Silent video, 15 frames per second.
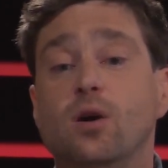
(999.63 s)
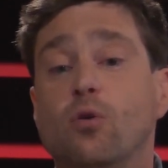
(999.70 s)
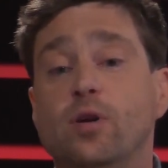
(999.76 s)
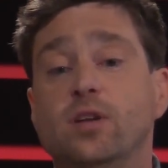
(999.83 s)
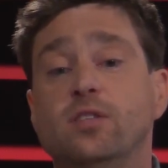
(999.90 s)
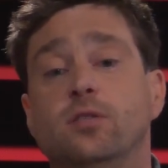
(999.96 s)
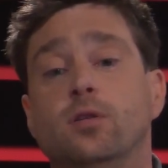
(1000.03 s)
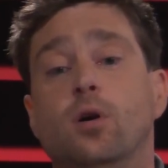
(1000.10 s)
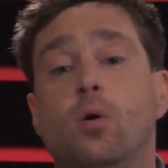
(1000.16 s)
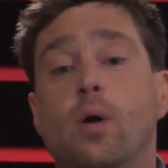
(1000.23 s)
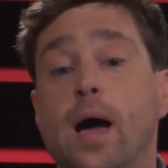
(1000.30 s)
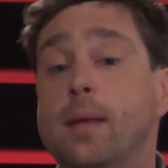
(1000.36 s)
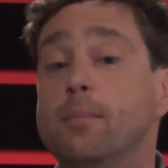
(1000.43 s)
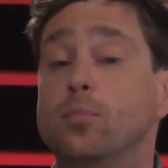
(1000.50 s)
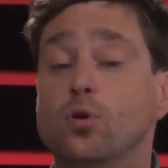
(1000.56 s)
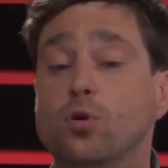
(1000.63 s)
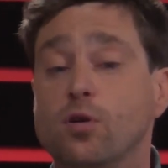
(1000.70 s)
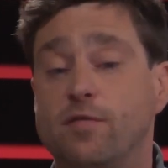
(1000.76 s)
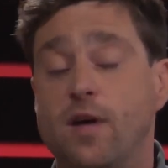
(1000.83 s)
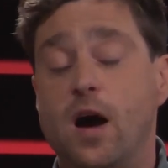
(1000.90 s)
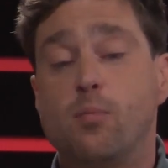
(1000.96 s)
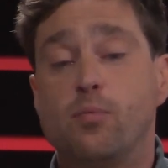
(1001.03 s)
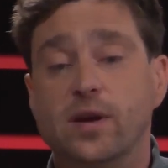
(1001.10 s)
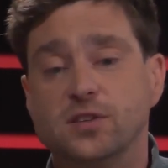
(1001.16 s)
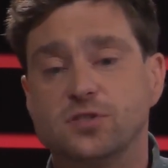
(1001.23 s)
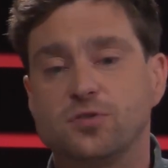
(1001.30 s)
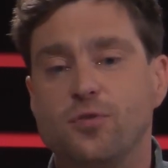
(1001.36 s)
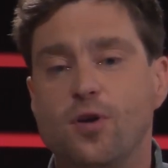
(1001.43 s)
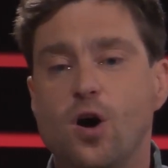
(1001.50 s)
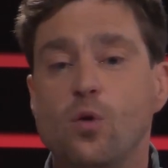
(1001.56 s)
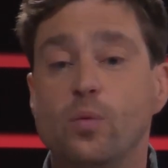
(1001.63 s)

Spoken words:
original handbook of how brands grow.